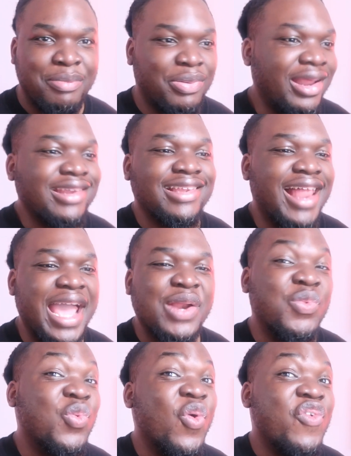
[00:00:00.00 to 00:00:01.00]

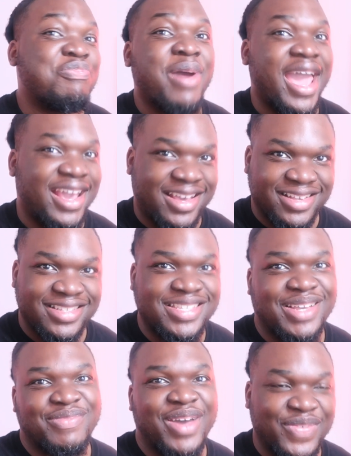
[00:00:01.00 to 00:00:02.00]
Bloodline Wolfpack,
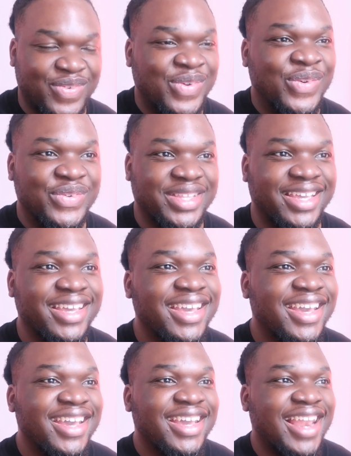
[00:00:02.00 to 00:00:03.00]
some have called it.
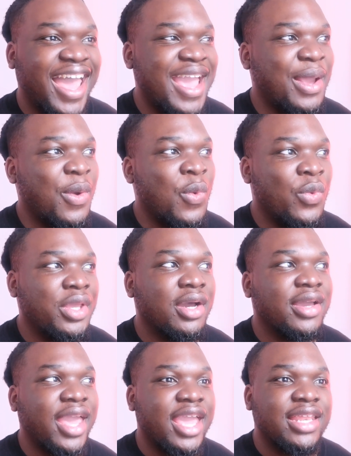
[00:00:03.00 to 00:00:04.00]
Like, we
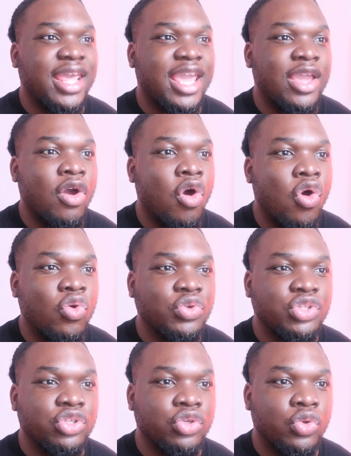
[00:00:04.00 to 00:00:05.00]
are getting a whole
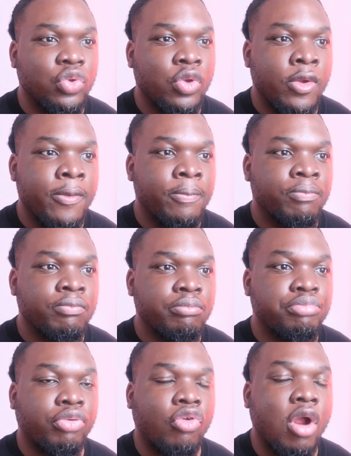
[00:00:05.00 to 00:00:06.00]
new
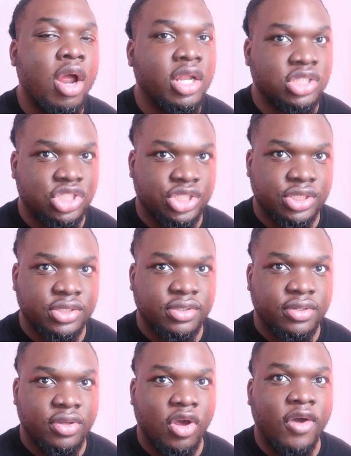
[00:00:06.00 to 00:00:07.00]
branch
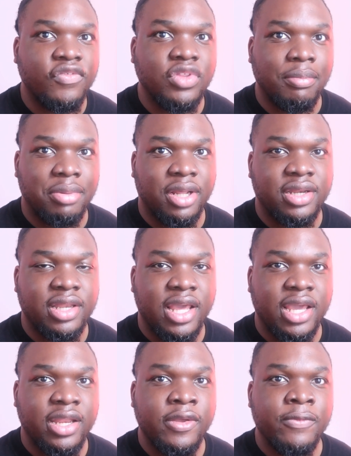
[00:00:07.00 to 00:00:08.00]
of the
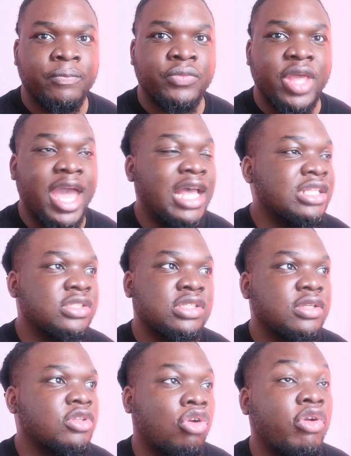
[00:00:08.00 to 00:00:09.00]
Bloodline. And
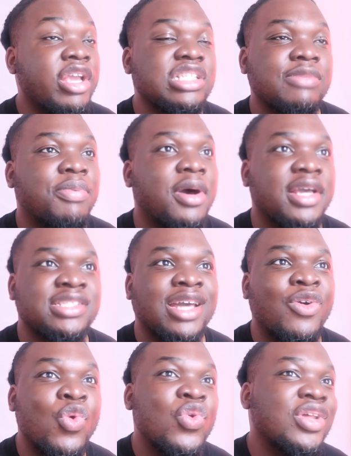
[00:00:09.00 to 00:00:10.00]
the crazy part is
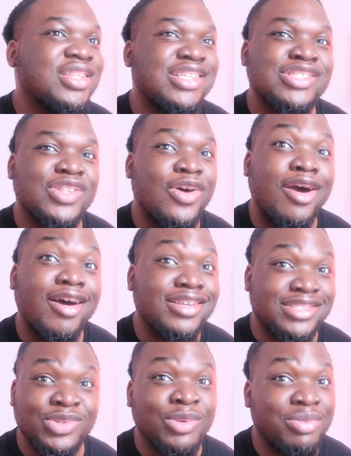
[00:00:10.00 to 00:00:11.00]
that all of these lot are
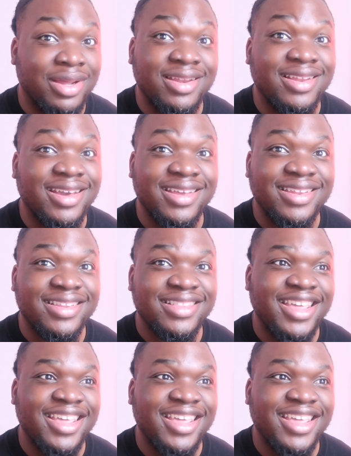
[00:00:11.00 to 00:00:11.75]
still Bloodline.